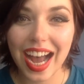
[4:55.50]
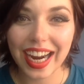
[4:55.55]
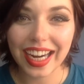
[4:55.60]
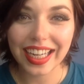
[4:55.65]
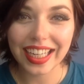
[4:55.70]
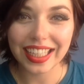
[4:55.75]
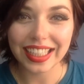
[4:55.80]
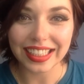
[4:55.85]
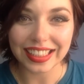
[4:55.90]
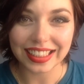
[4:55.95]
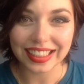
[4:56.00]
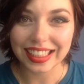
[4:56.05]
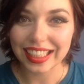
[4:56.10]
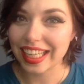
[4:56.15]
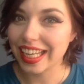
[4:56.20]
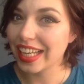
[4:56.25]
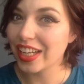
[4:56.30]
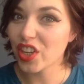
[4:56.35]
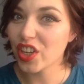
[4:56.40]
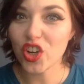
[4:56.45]

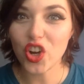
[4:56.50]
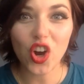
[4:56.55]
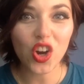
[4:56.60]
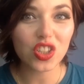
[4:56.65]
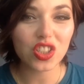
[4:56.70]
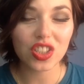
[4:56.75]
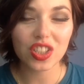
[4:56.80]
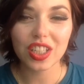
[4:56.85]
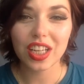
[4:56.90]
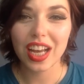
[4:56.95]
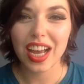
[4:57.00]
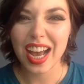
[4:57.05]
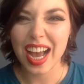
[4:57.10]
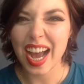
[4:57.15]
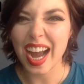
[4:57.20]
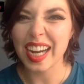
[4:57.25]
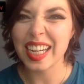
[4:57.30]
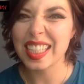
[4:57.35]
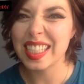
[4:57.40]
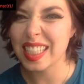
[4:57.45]
island, and not
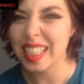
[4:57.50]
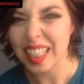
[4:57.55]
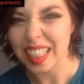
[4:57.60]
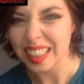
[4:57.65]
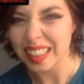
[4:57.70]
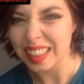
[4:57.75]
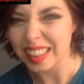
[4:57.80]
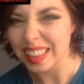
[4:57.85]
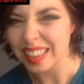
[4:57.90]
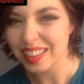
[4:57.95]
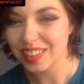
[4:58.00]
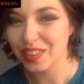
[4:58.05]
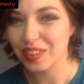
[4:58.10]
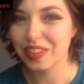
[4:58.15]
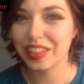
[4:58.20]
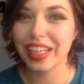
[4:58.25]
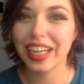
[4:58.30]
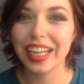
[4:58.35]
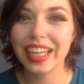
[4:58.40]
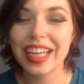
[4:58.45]
Iceland,
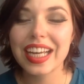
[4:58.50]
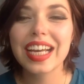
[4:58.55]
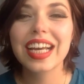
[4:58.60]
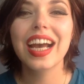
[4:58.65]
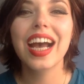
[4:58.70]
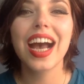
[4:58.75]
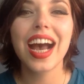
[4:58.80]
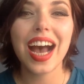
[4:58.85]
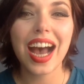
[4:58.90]
okay?